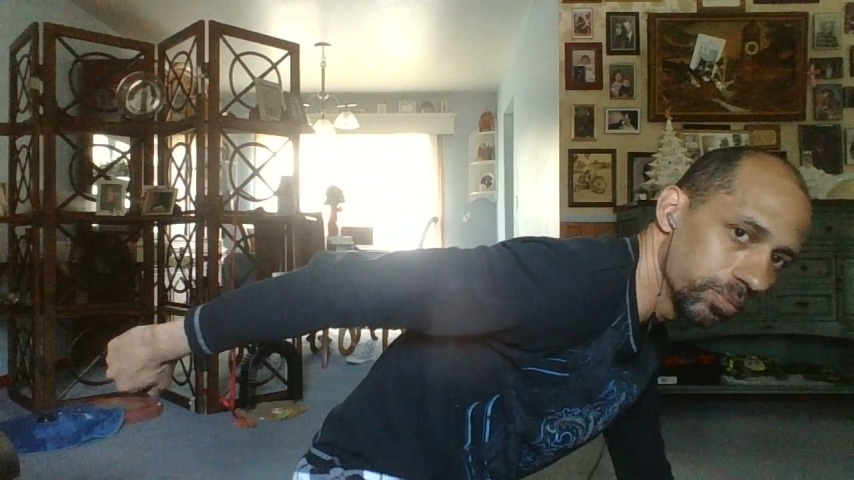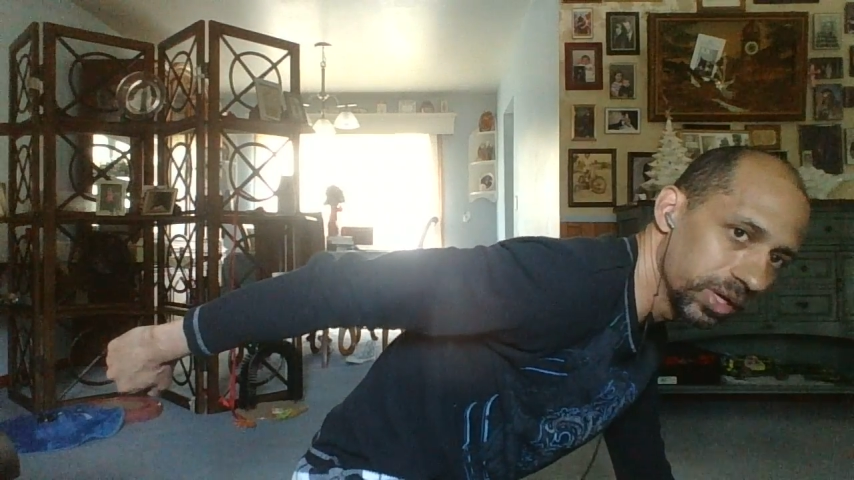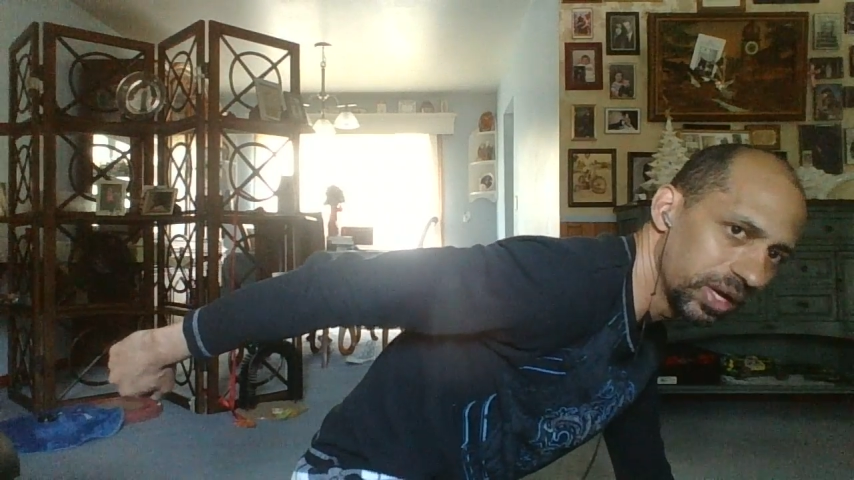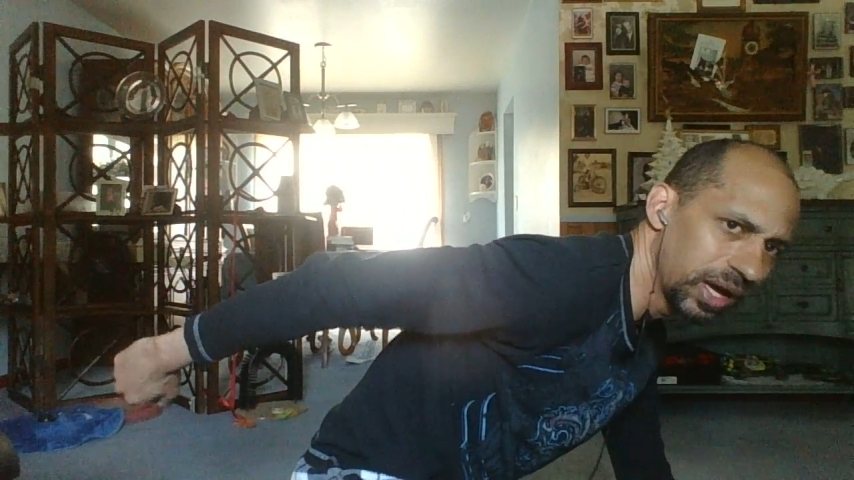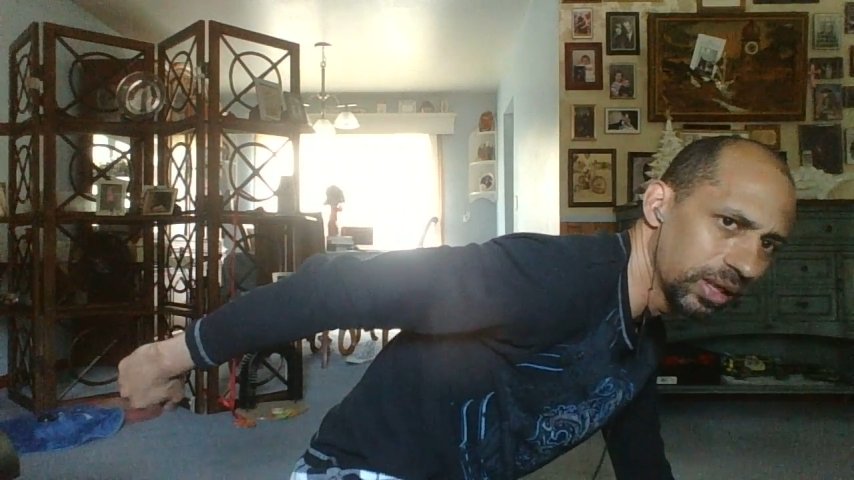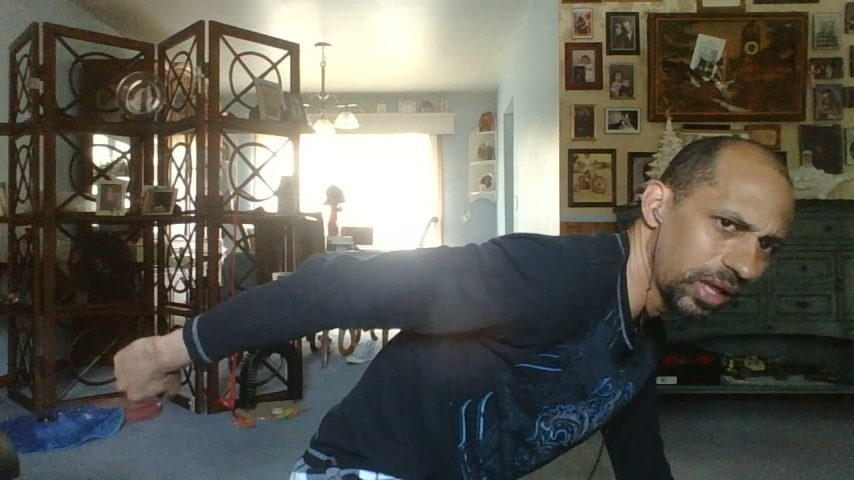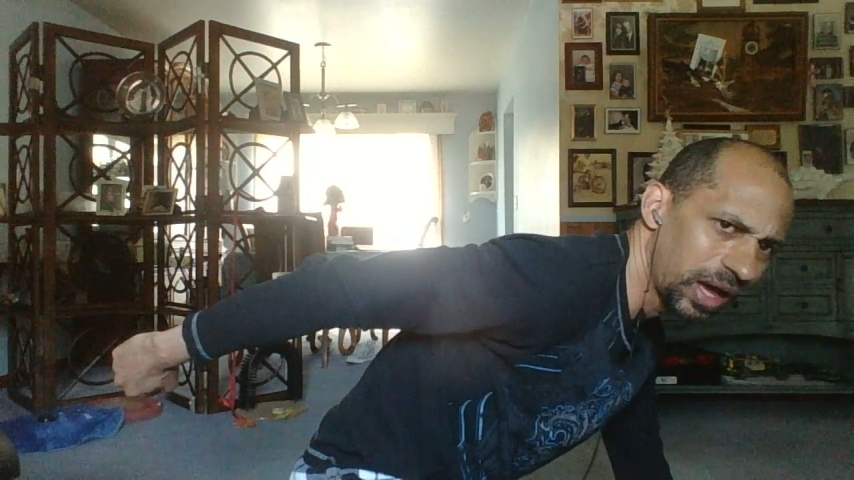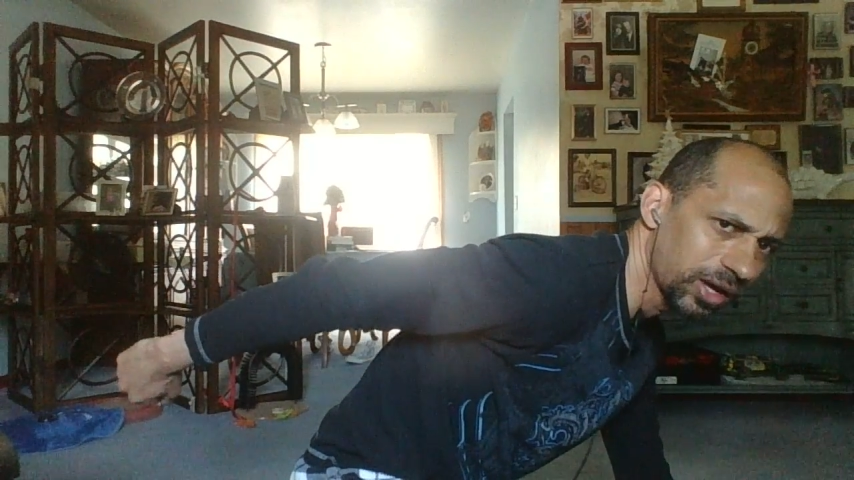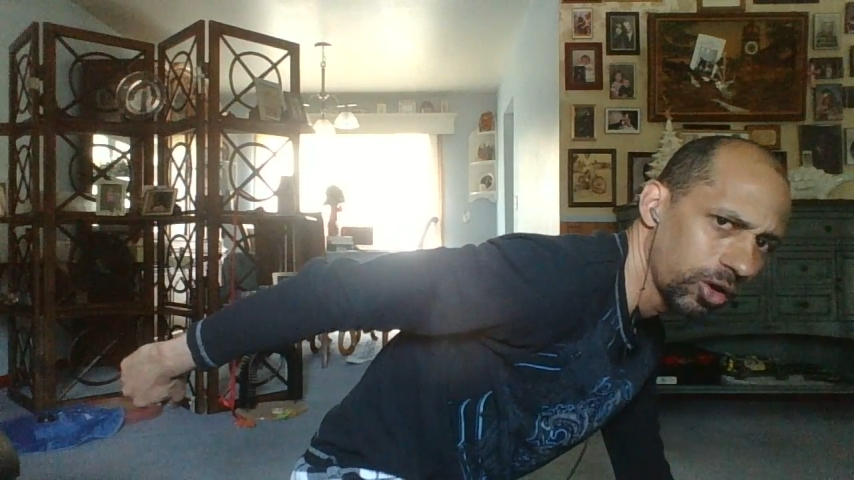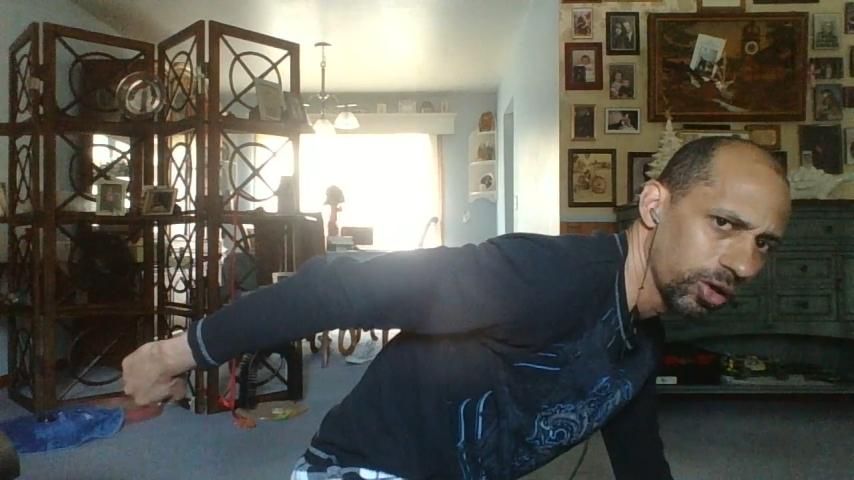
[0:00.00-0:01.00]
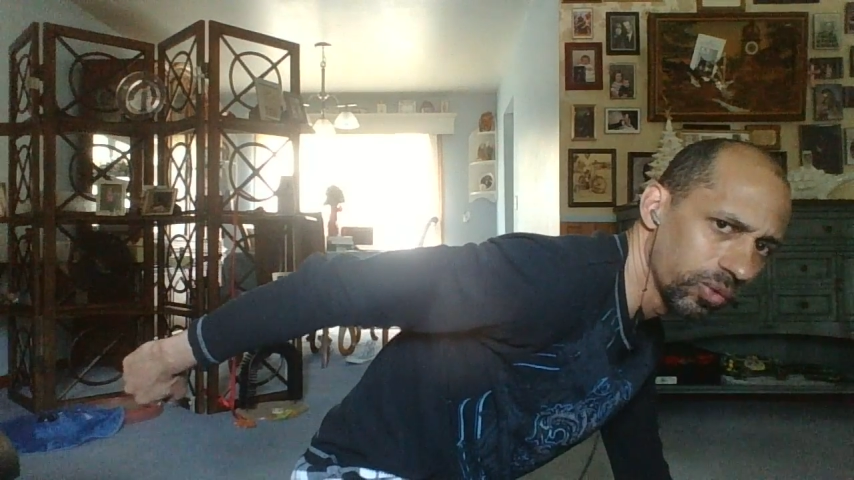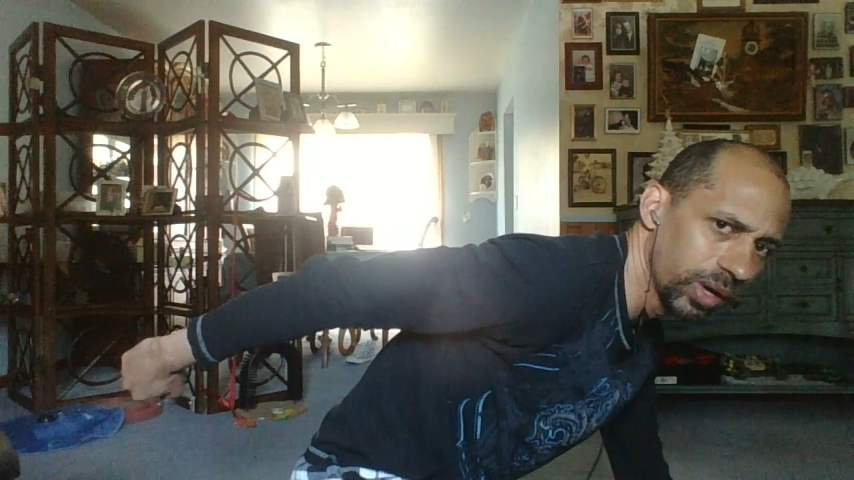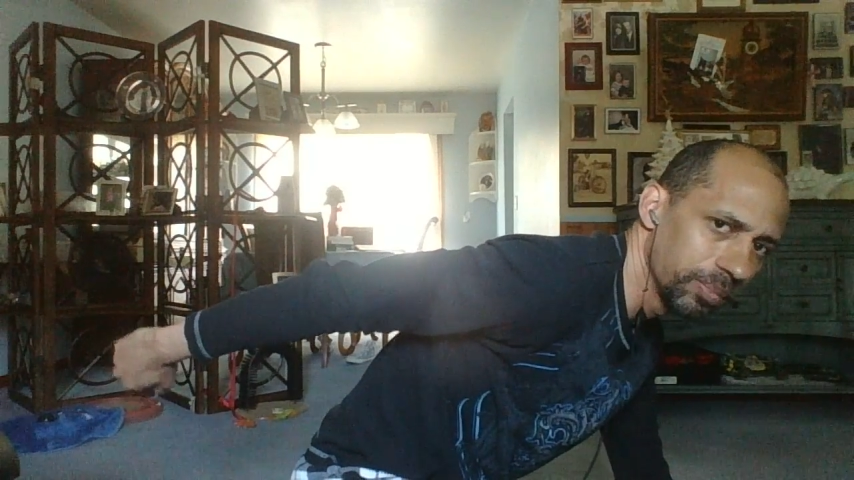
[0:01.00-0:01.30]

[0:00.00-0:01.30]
but not lock it all the way,